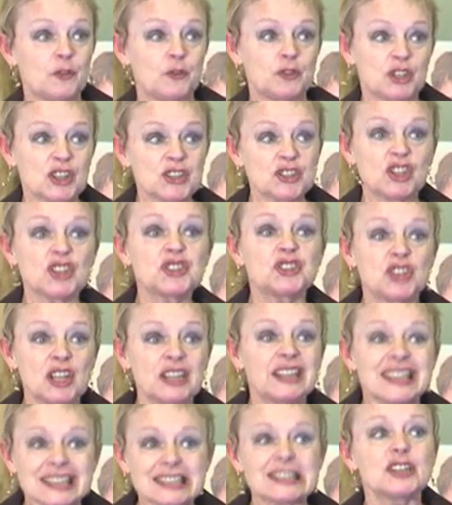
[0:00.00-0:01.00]
just
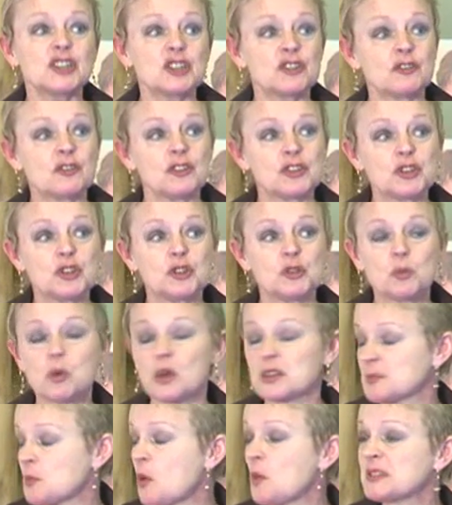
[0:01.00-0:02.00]
listening to
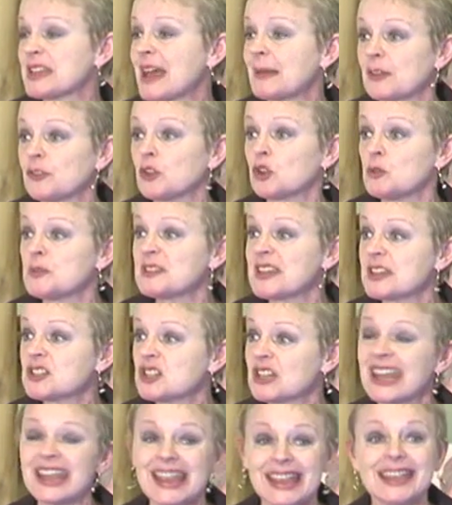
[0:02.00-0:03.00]
what was happening in the groups
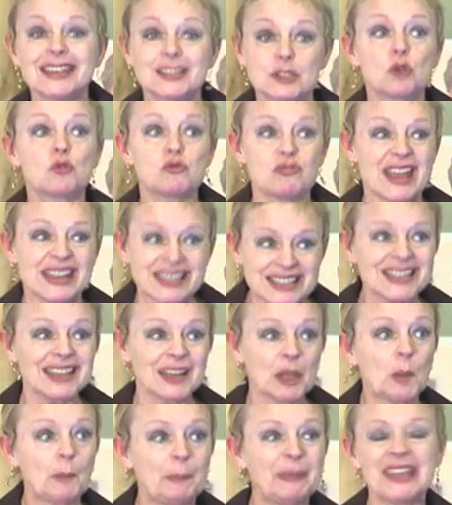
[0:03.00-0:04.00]
yesterday, is
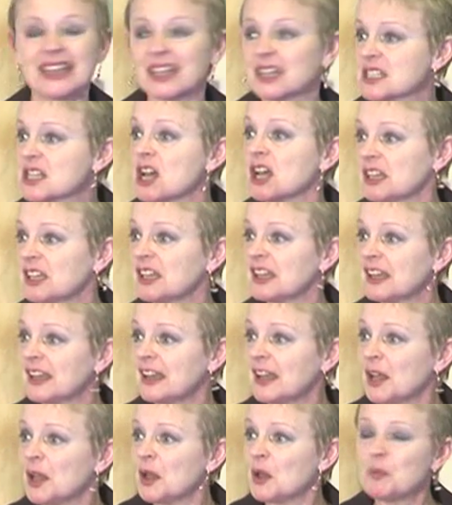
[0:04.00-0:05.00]
already being done.
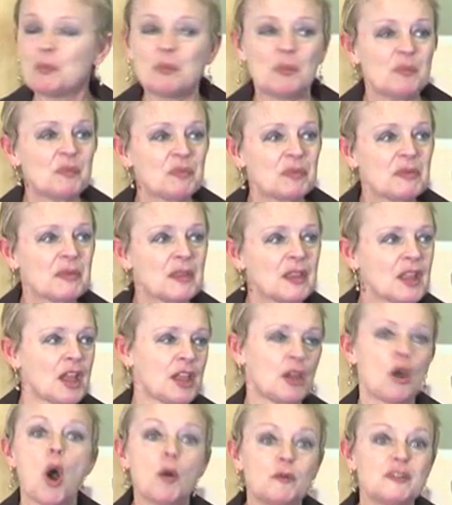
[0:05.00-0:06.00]

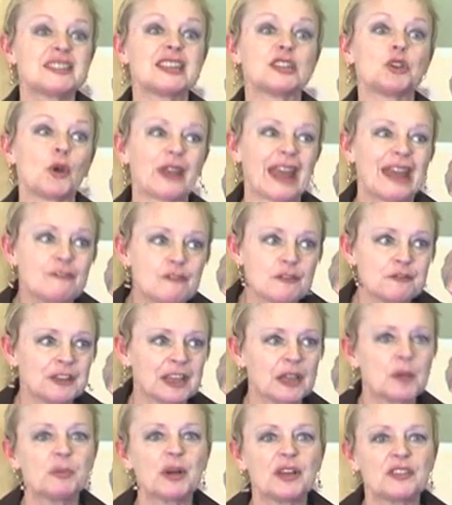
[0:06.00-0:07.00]
Obviously not
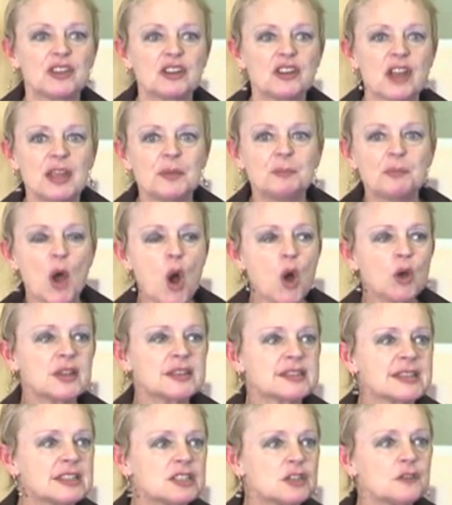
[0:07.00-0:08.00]
everything, but they're in
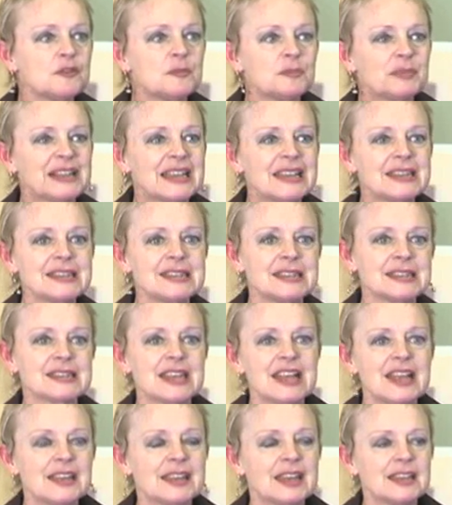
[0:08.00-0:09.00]
pockets in different places.
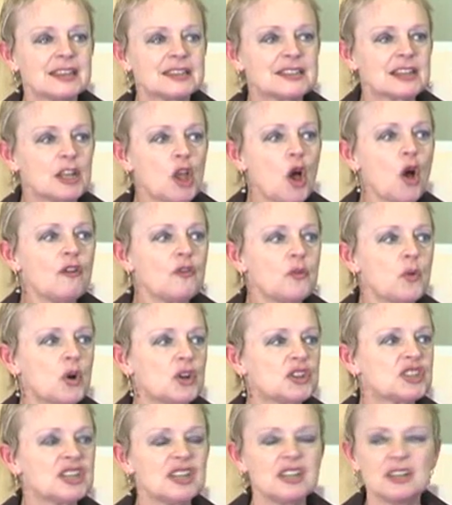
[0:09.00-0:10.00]
That there's a lot
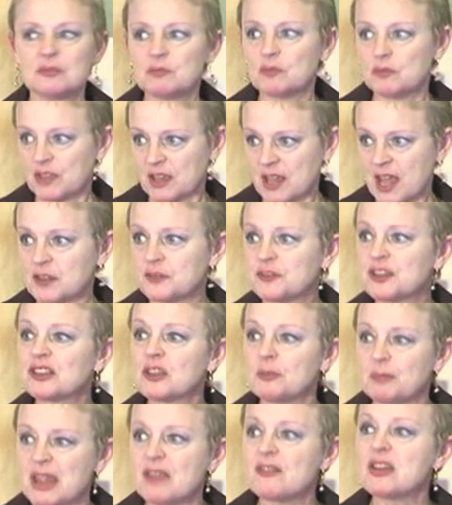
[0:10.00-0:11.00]
of the kind of thing
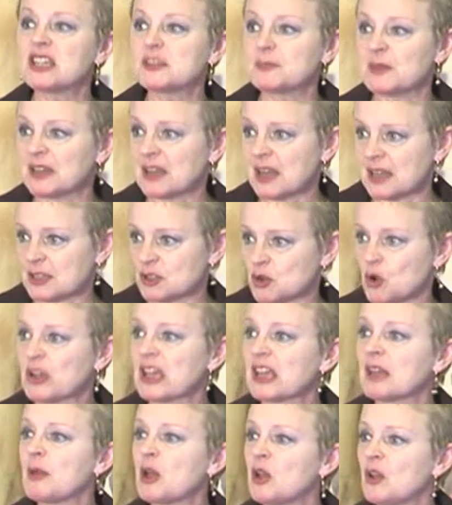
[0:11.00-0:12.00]
that Mary has been
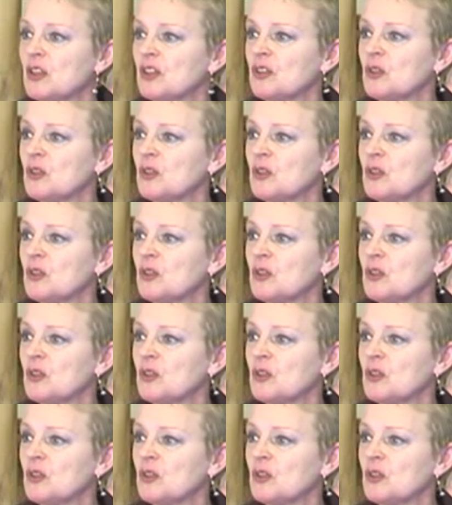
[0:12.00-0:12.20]
talking about,